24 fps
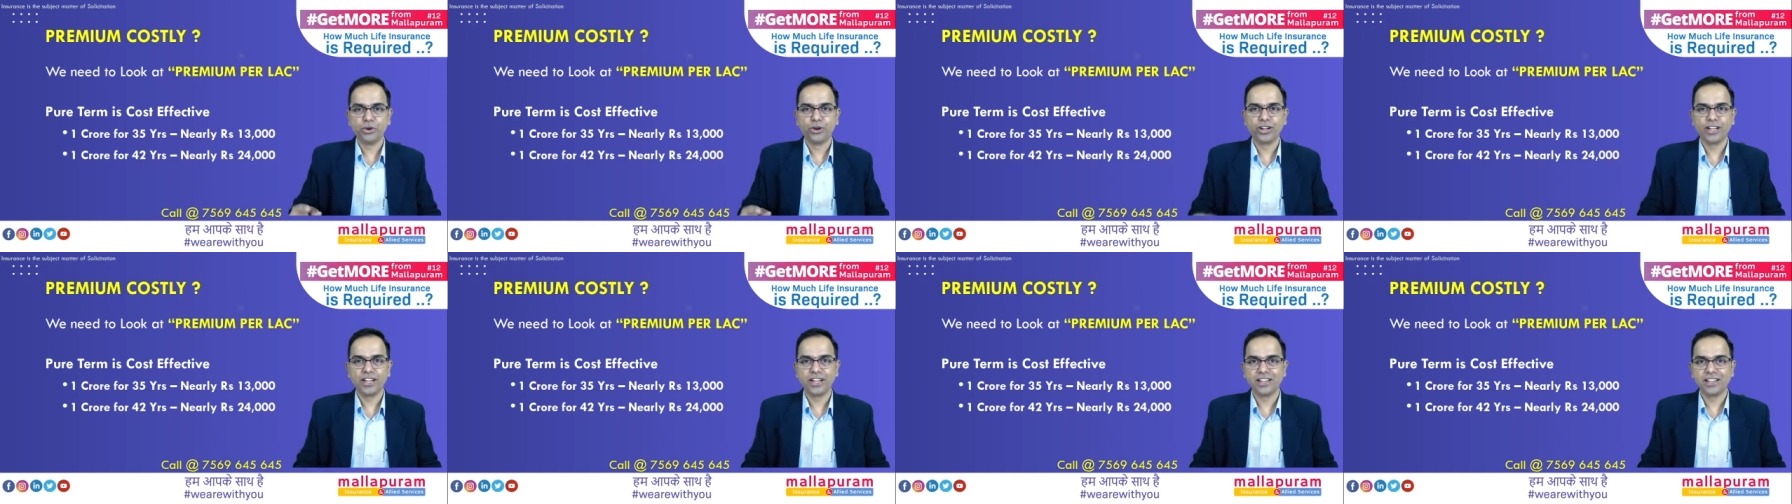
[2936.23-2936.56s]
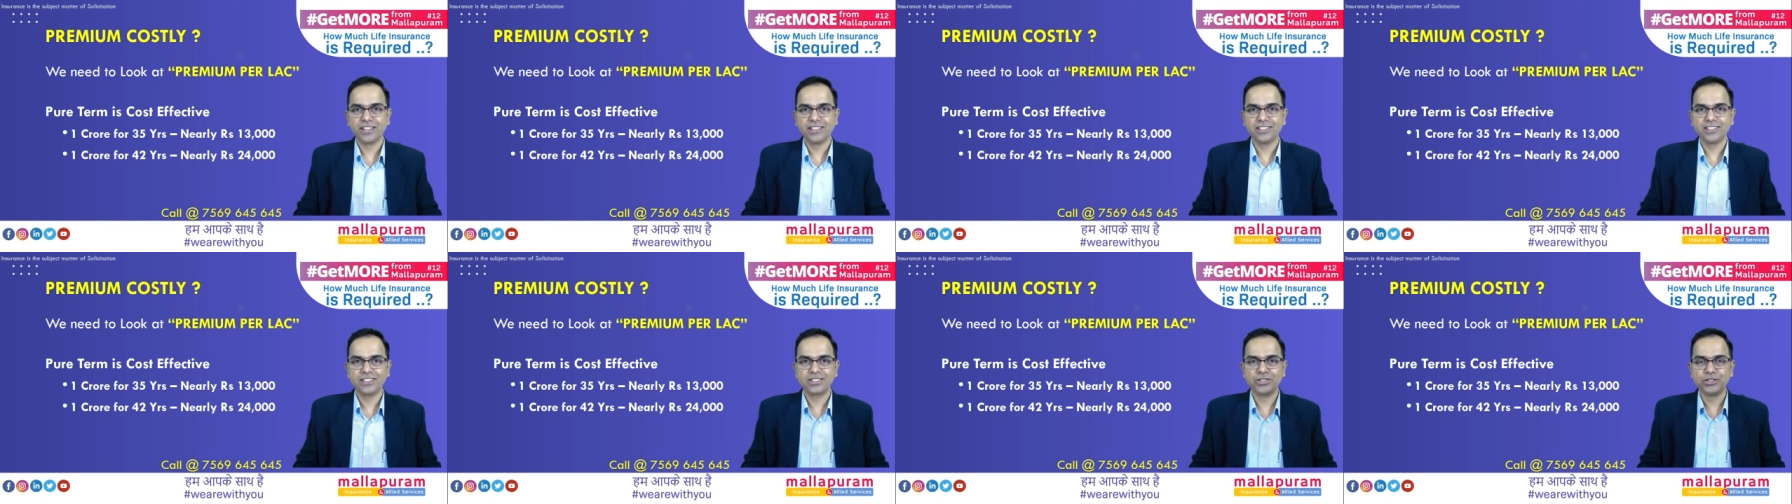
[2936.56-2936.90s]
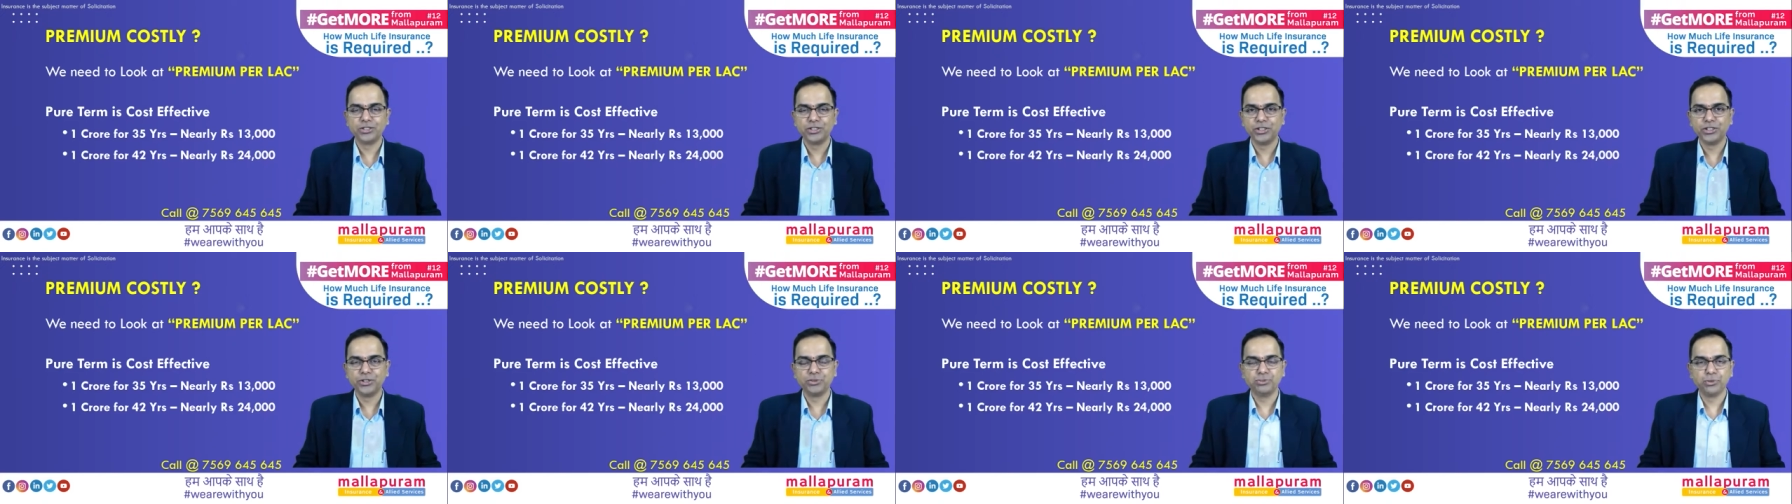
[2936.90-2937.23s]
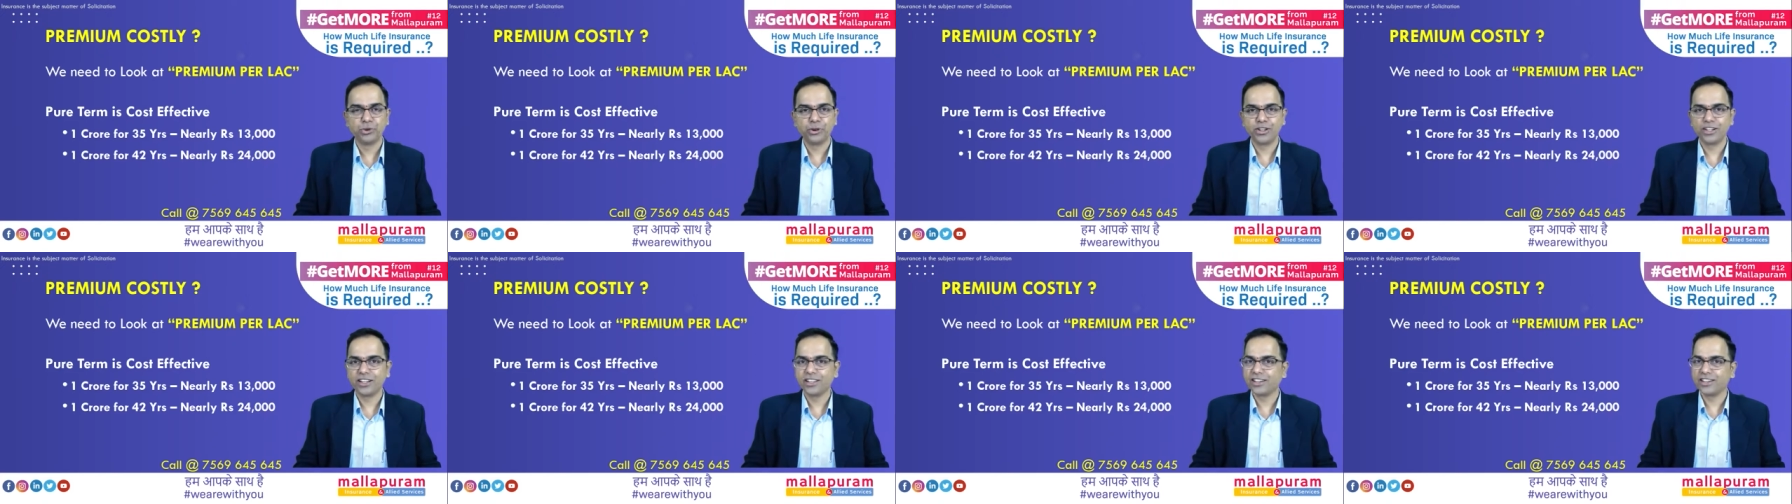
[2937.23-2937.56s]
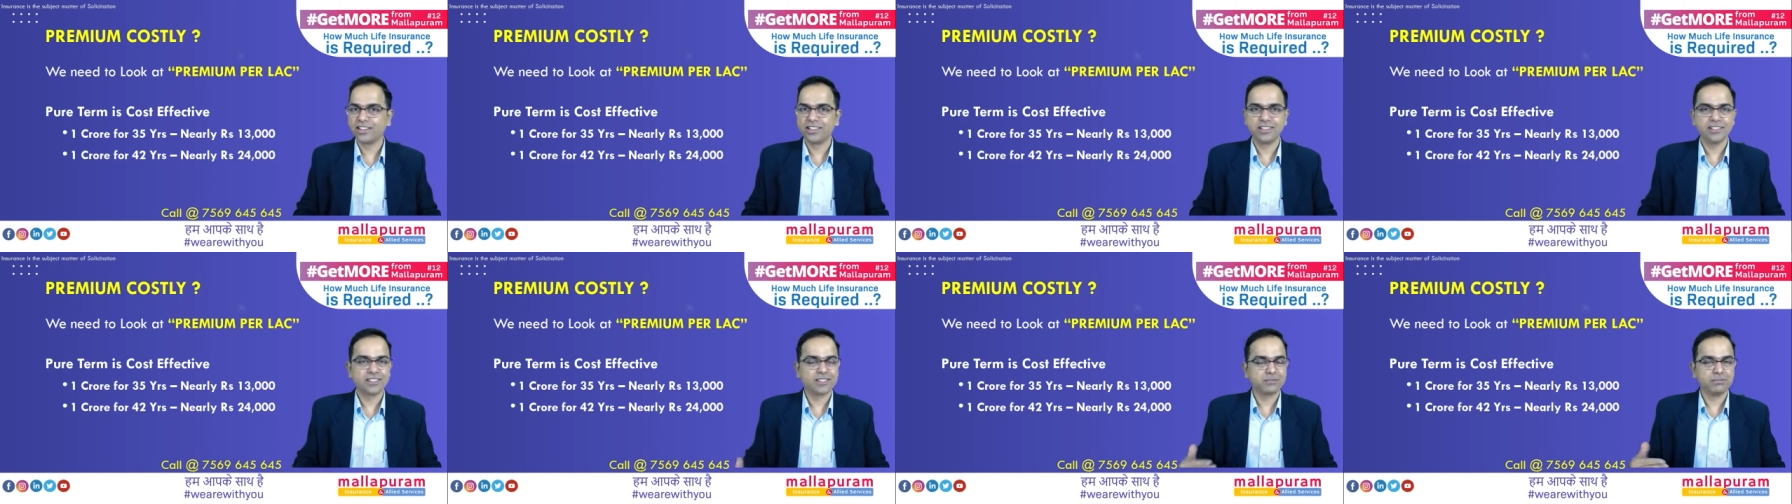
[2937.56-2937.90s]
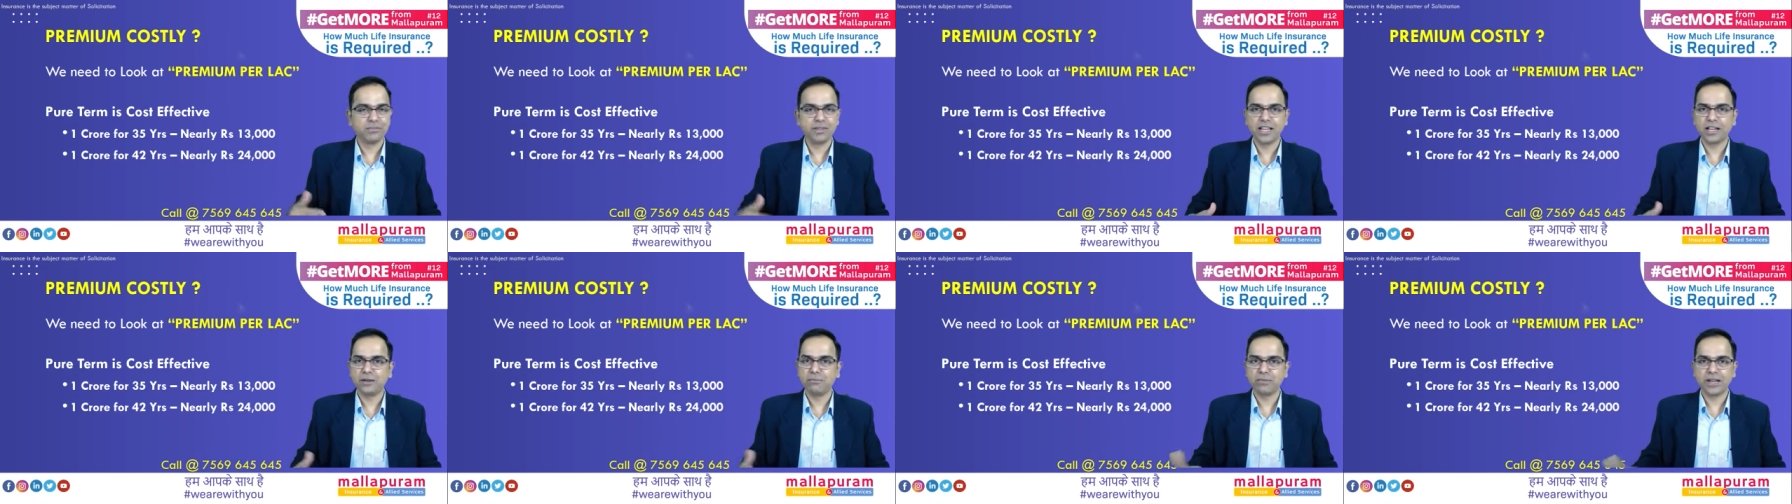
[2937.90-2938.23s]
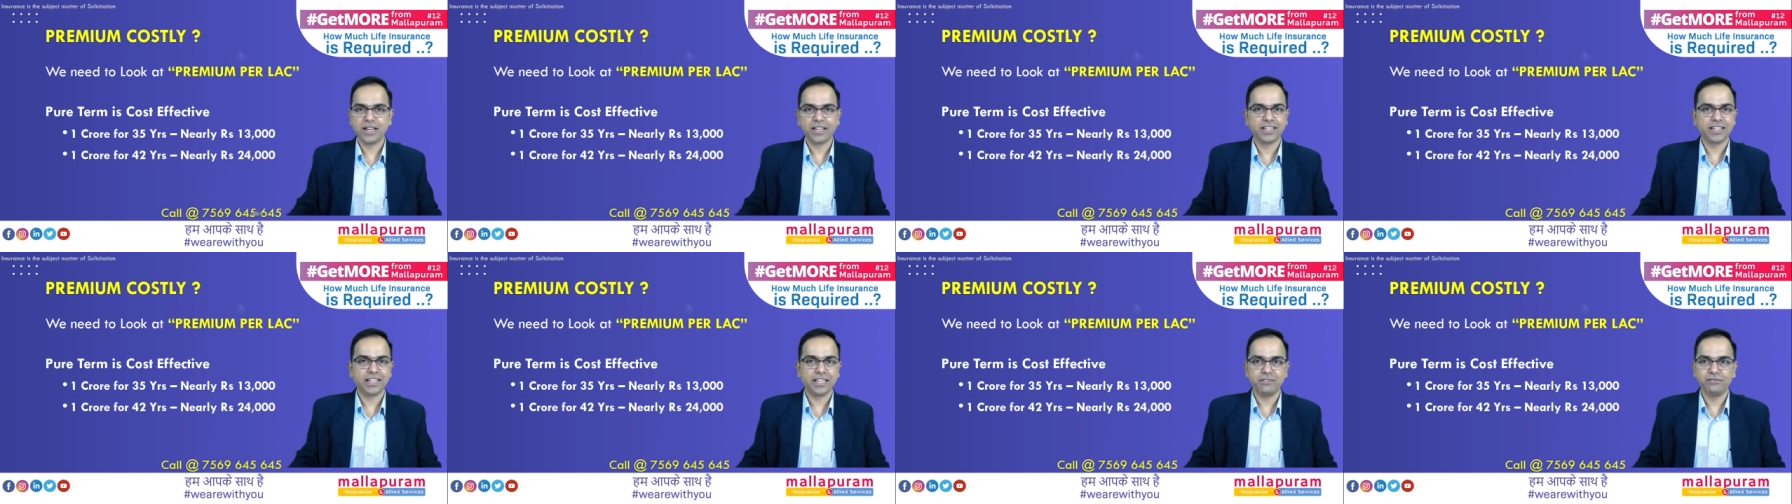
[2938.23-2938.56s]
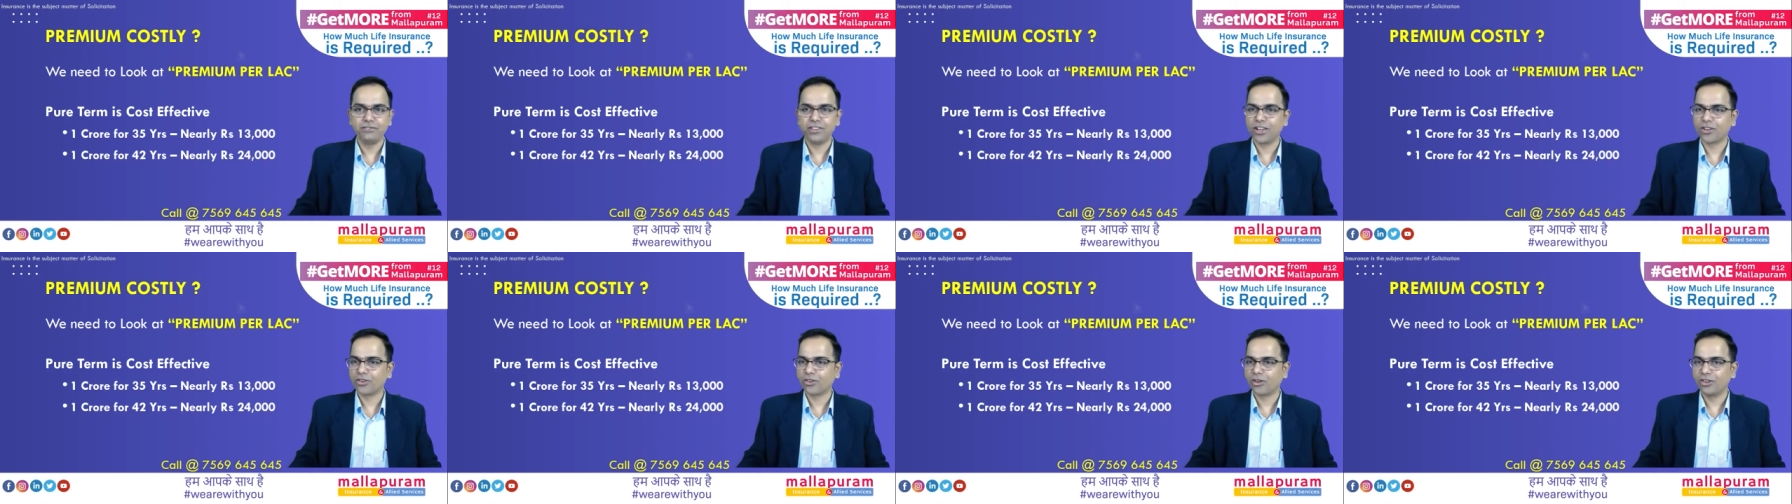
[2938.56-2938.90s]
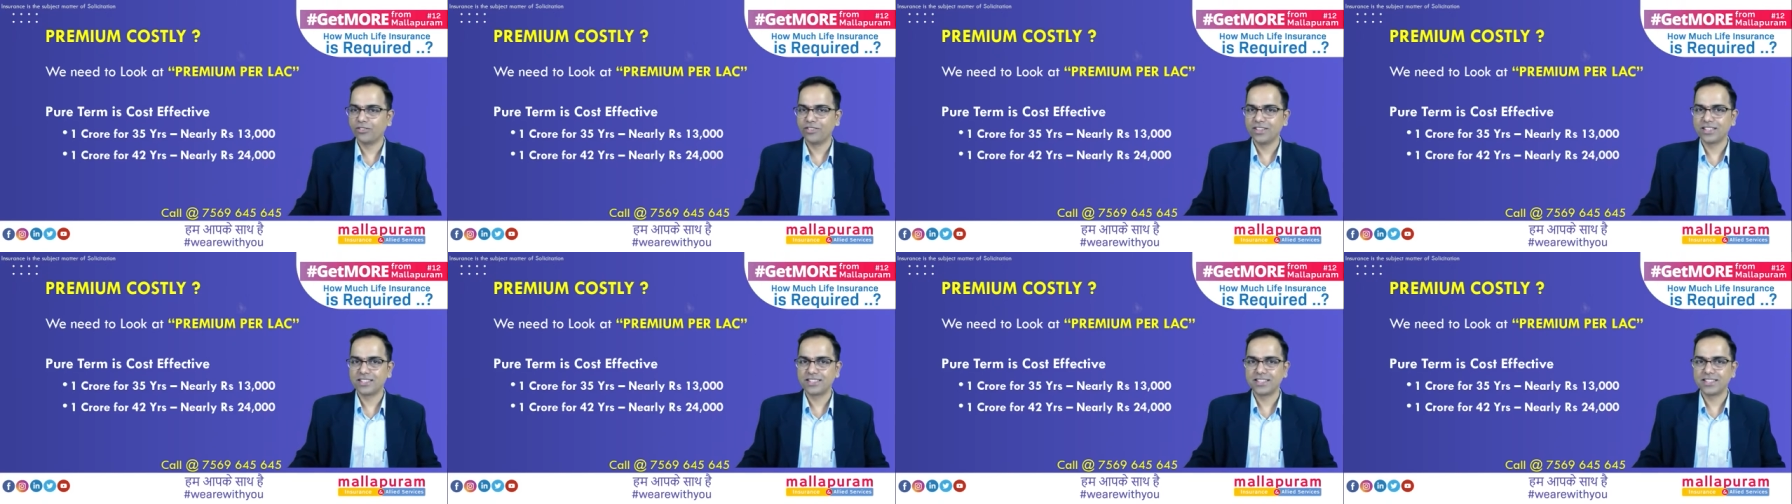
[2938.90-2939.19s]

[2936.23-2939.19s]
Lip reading: Me and my team, we are always there.